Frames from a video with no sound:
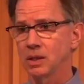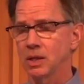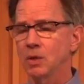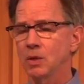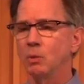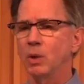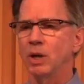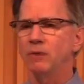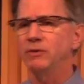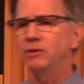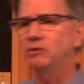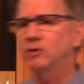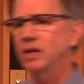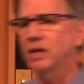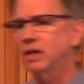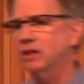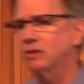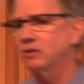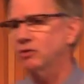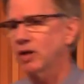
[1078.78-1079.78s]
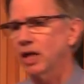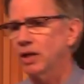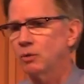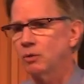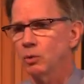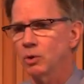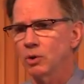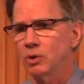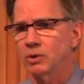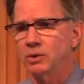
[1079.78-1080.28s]
What if he's on the other side of the
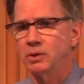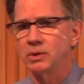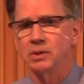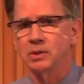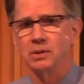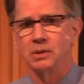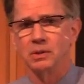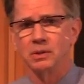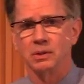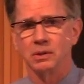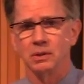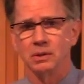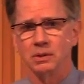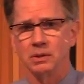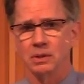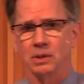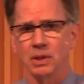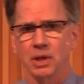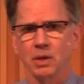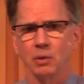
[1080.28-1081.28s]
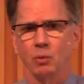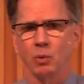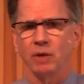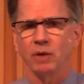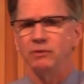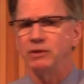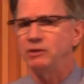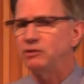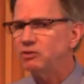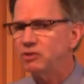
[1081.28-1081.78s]
world? What
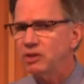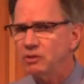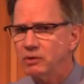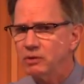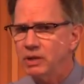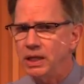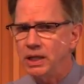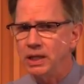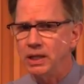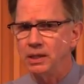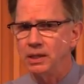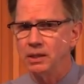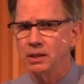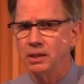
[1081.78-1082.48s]
if he's Syrian?